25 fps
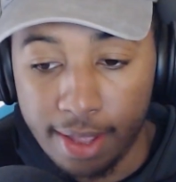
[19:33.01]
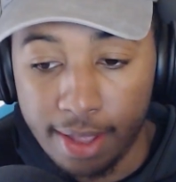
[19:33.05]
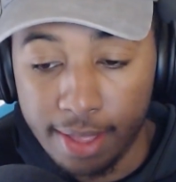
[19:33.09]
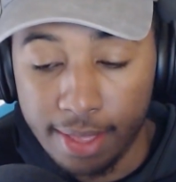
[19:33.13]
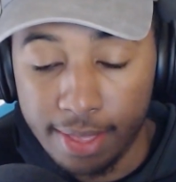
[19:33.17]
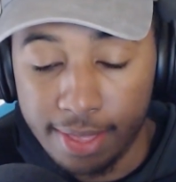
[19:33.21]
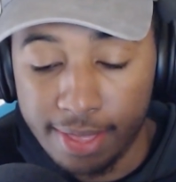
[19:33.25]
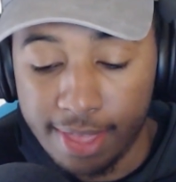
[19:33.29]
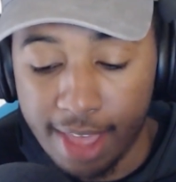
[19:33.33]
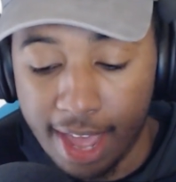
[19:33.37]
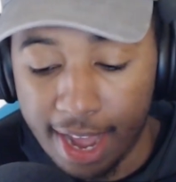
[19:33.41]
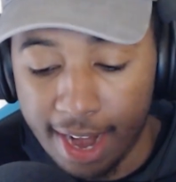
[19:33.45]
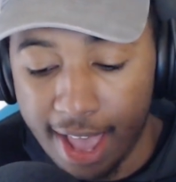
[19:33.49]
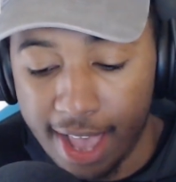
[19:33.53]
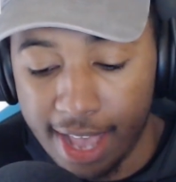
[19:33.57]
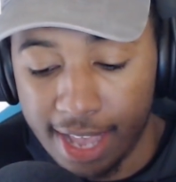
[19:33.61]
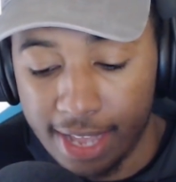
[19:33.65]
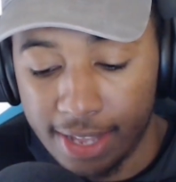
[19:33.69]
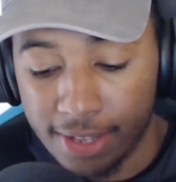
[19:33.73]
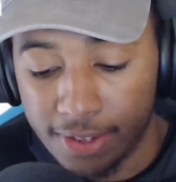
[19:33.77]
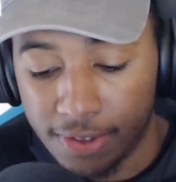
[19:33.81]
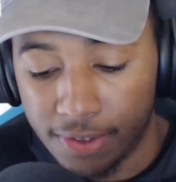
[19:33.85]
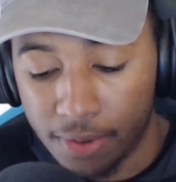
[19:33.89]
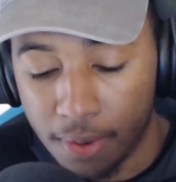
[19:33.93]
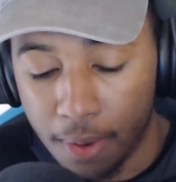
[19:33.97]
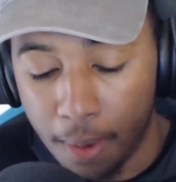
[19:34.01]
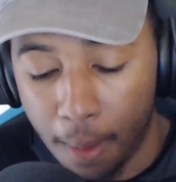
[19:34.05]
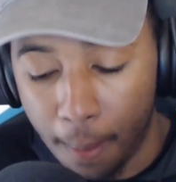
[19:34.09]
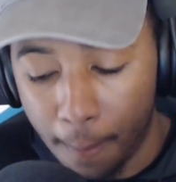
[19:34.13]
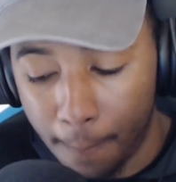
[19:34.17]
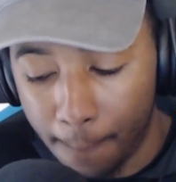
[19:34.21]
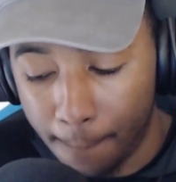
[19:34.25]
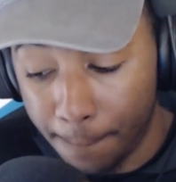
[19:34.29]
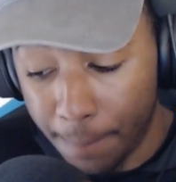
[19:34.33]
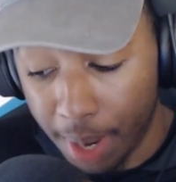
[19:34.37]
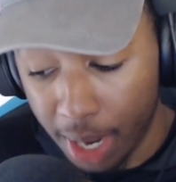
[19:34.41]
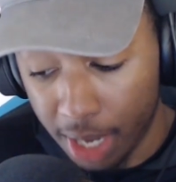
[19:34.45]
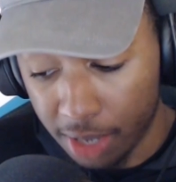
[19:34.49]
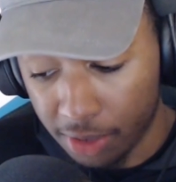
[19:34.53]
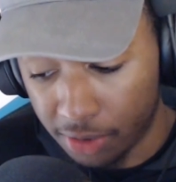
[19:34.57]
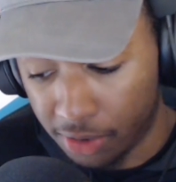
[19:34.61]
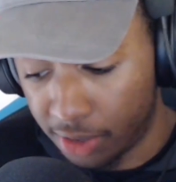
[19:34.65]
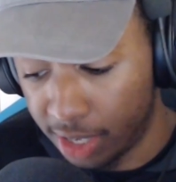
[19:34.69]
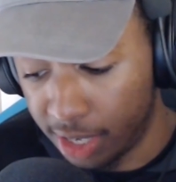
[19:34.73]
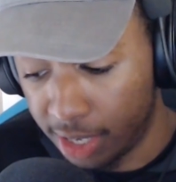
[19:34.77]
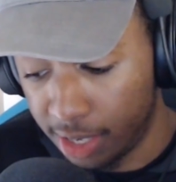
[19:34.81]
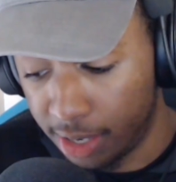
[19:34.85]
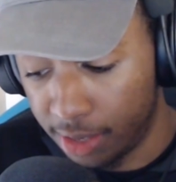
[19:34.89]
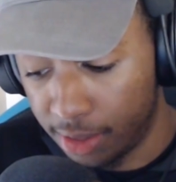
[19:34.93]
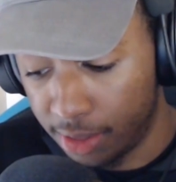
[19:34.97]
that has
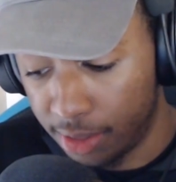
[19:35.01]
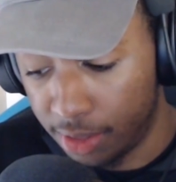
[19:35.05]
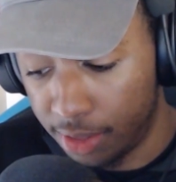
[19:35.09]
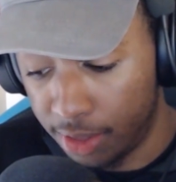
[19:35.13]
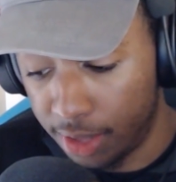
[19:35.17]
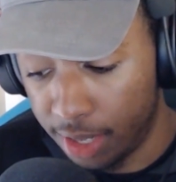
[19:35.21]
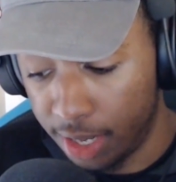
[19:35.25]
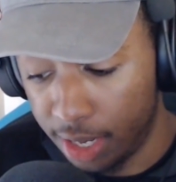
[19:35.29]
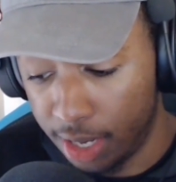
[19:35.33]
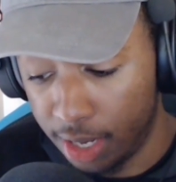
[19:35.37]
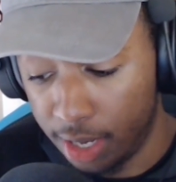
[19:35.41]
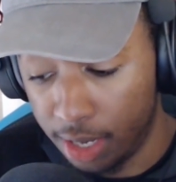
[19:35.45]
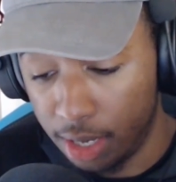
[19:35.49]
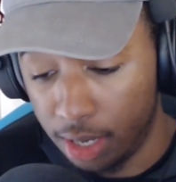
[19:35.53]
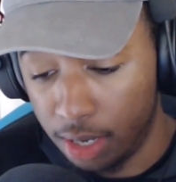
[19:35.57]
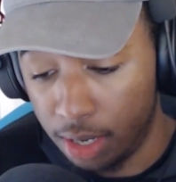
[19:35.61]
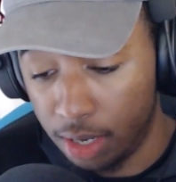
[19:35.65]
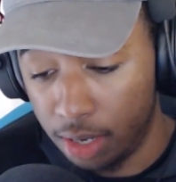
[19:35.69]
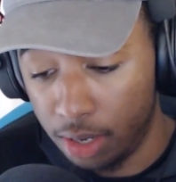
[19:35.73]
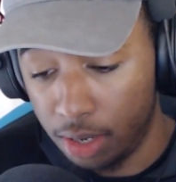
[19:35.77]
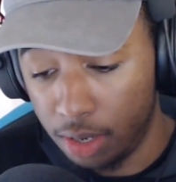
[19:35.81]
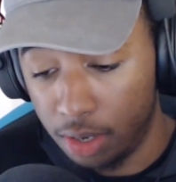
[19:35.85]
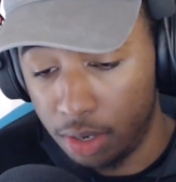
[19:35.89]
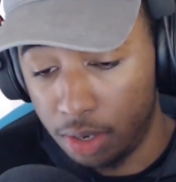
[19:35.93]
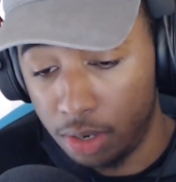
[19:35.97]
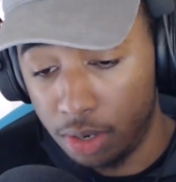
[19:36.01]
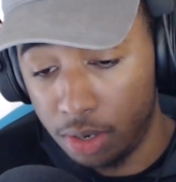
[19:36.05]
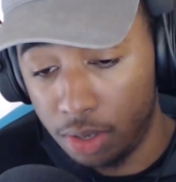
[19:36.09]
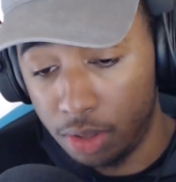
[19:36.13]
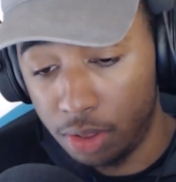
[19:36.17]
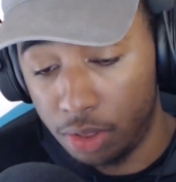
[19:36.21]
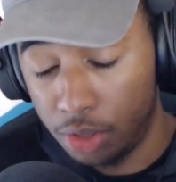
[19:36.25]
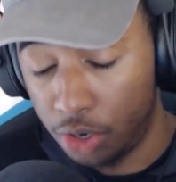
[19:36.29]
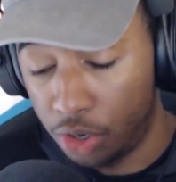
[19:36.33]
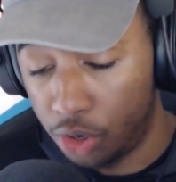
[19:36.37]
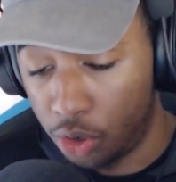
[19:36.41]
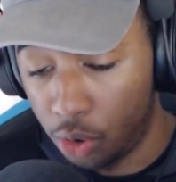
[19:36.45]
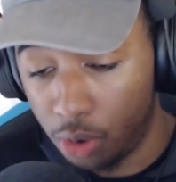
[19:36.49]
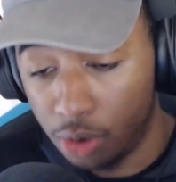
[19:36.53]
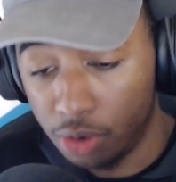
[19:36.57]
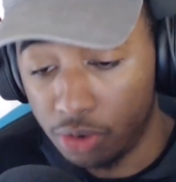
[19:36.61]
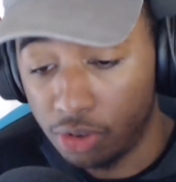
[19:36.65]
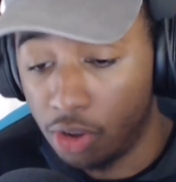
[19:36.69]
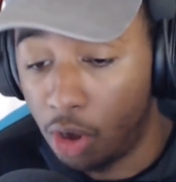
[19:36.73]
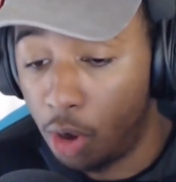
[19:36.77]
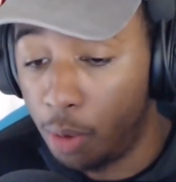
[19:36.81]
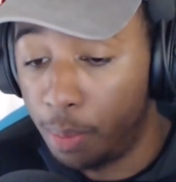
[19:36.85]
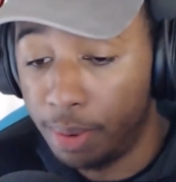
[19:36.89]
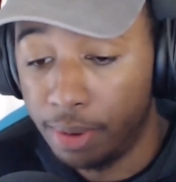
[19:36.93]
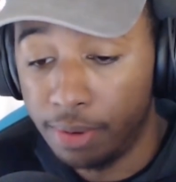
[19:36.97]
busted the doors
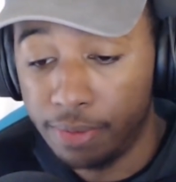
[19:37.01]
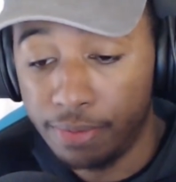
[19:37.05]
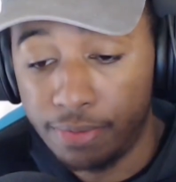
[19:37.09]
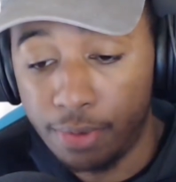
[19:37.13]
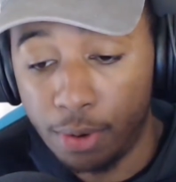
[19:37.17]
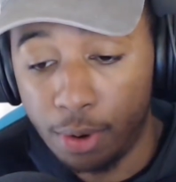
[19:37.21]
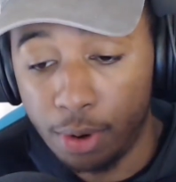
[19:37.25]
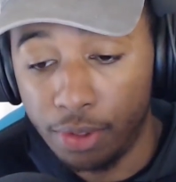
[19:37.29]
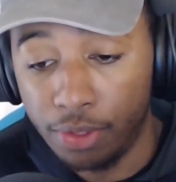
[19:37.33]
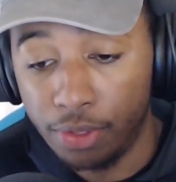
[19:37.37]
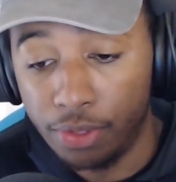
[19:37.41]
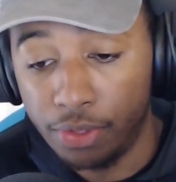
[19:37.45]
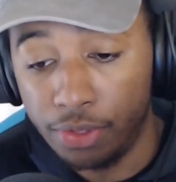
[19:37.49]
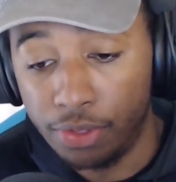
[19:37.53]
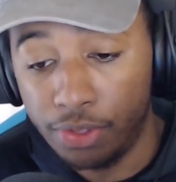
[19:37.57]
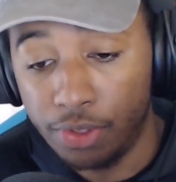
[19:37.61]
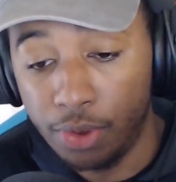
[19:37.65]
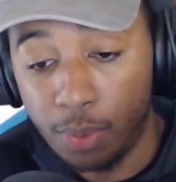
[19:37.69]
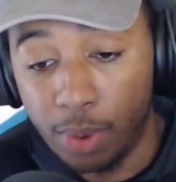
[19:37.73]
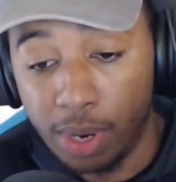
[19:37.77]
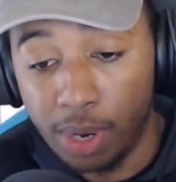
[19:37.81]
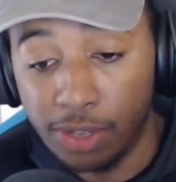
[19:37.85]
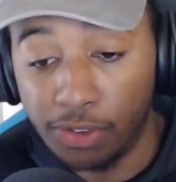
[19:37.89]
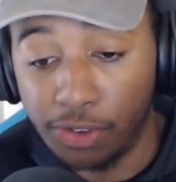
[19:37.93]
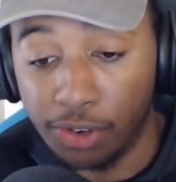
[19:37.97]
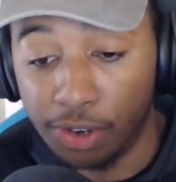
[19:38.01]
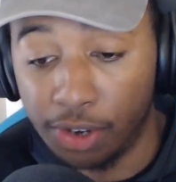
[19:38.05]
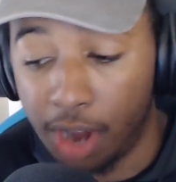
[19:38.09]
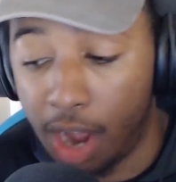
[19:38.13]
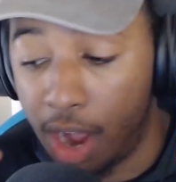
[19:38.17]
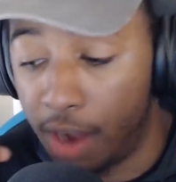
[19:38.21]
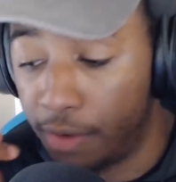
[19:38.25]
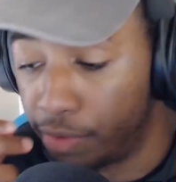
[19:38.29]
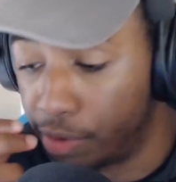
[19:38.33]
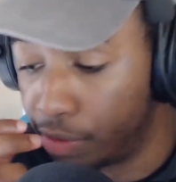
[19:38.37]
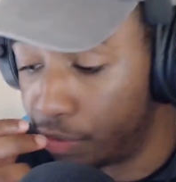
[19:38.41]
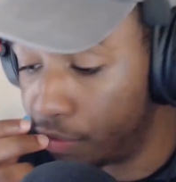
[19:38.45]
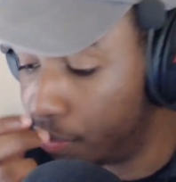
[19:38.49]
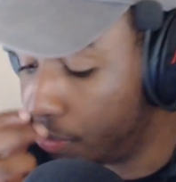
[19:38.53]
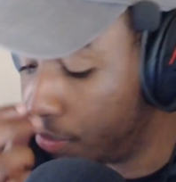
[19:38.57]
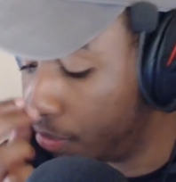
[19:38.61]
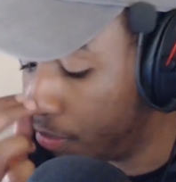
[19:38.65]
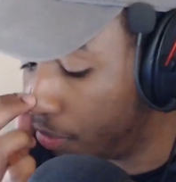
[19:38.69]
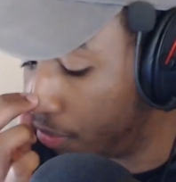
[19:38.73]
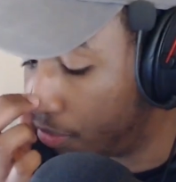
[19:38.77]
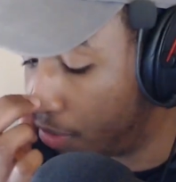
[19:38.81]
open for the Western Conference.